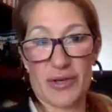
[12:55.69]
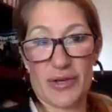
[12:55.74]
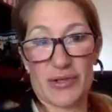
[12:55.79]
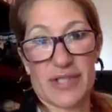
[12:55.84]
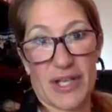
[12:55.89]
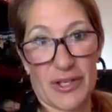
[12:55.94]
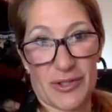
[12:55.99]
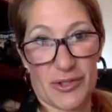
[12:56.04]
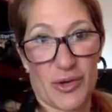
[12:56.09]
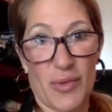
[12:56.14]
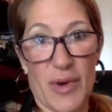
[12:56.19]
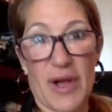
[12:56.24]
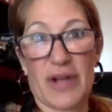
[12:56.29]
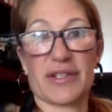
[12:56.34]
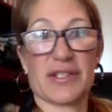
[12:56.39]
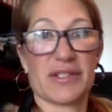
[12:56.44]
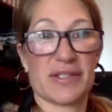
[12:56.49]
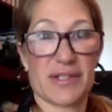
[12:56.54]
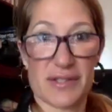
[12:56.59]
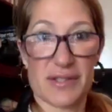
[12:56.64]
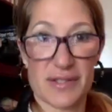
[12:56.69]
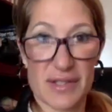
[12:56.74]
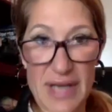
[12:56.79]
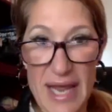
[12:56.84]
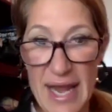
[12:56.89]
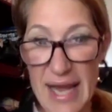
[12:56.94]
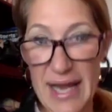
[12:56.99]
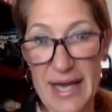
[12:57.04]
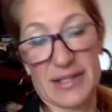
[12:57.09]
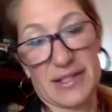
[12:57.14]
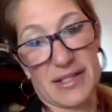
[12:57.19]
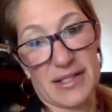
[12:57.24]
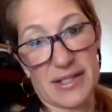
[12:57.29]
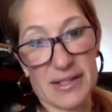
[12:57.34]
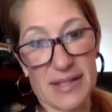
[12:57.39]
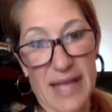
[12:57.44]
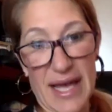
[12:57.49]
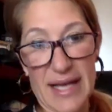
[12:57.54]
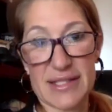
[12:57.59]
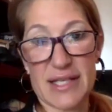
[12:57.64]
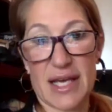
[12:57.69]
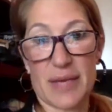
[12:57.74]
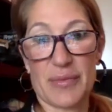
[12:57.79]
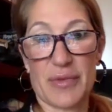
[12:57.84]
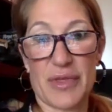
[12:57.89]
sexual wellness is enhanced," that type of